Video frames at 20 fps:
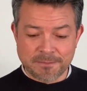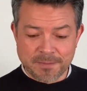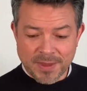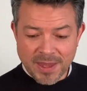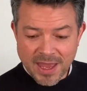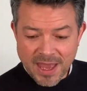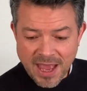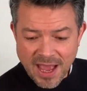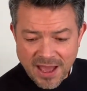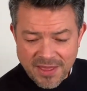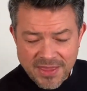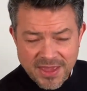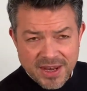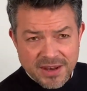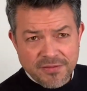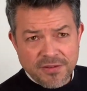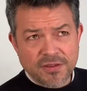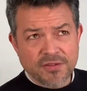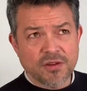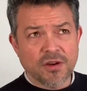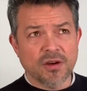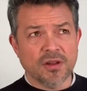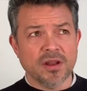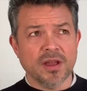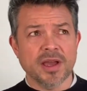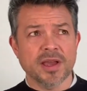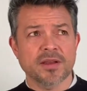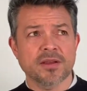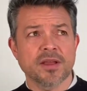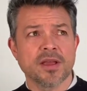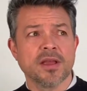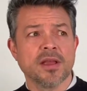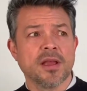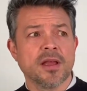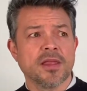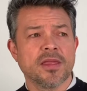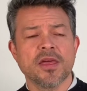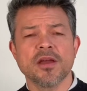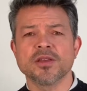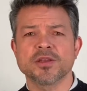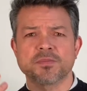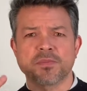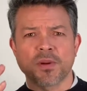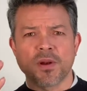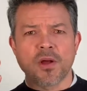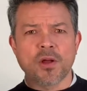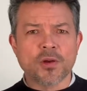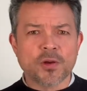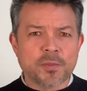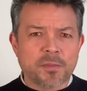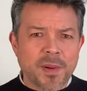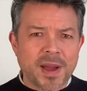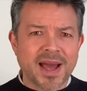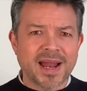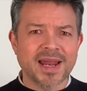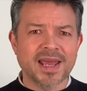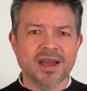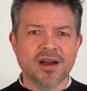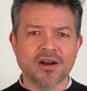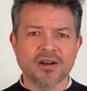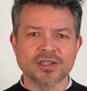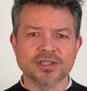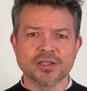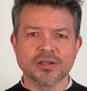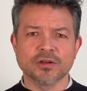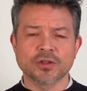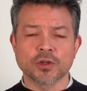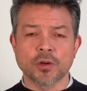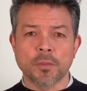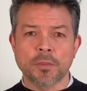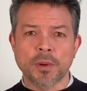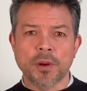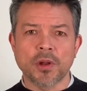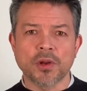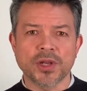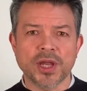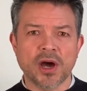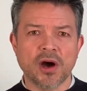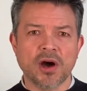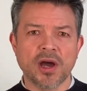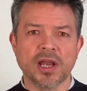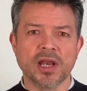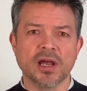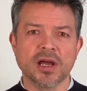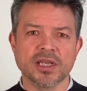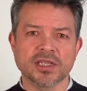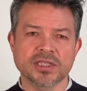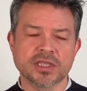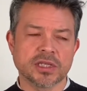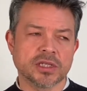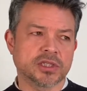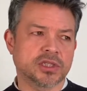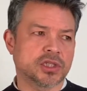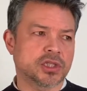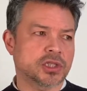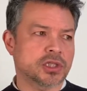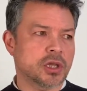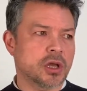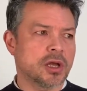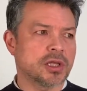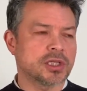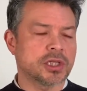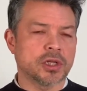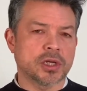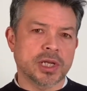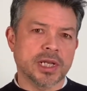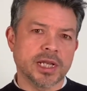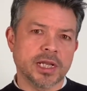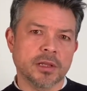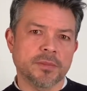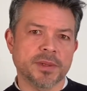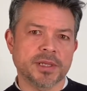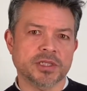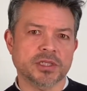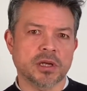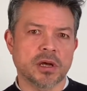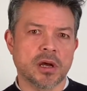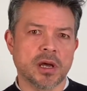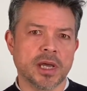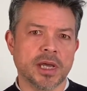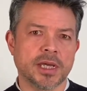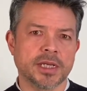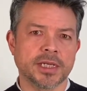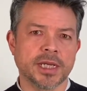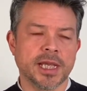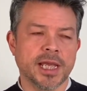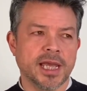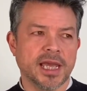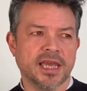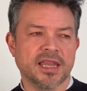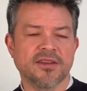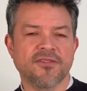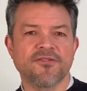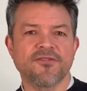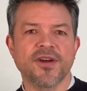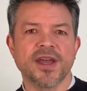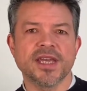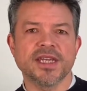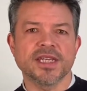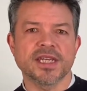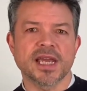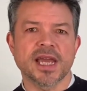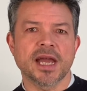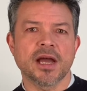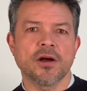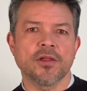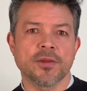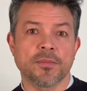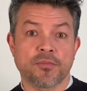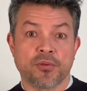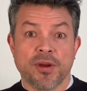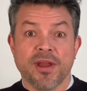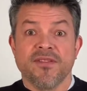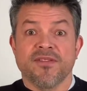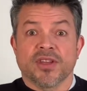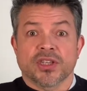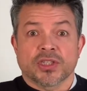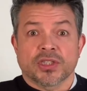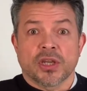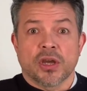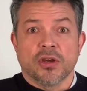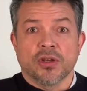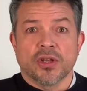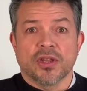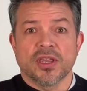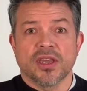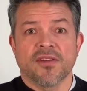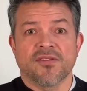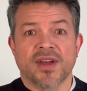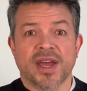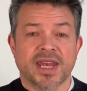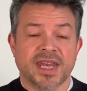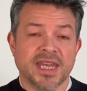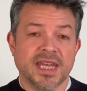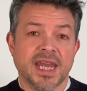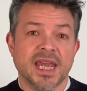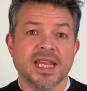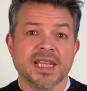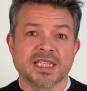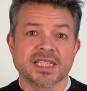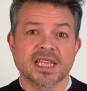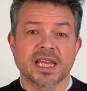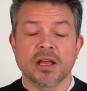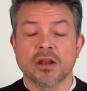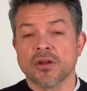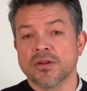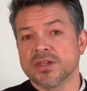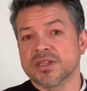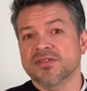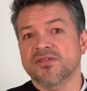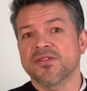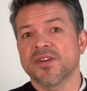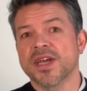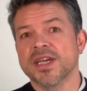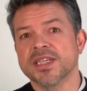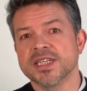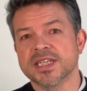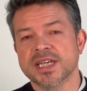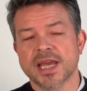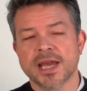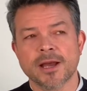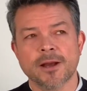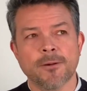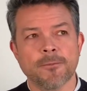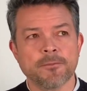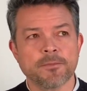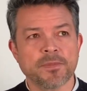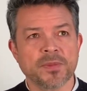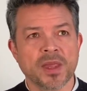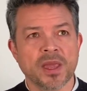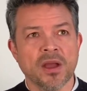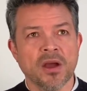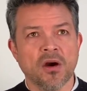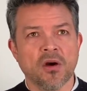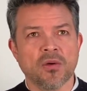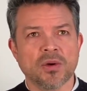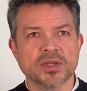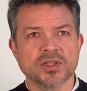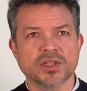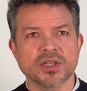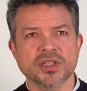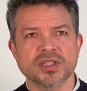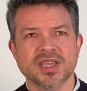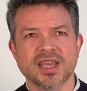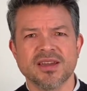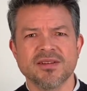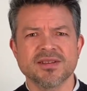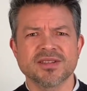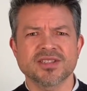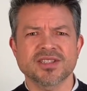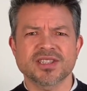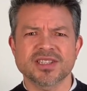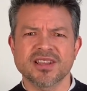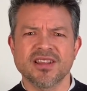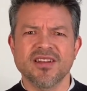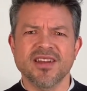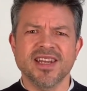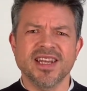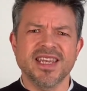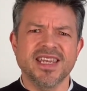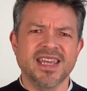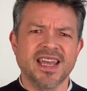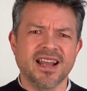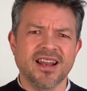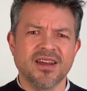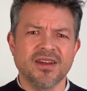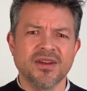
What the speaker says: And then if you've got like those blonde balayage looks or blonde highlights that are just starting to look a little bit tired, either fading out, the previous toner that you've had in salon is fading out, or it's just going to slightly yellow,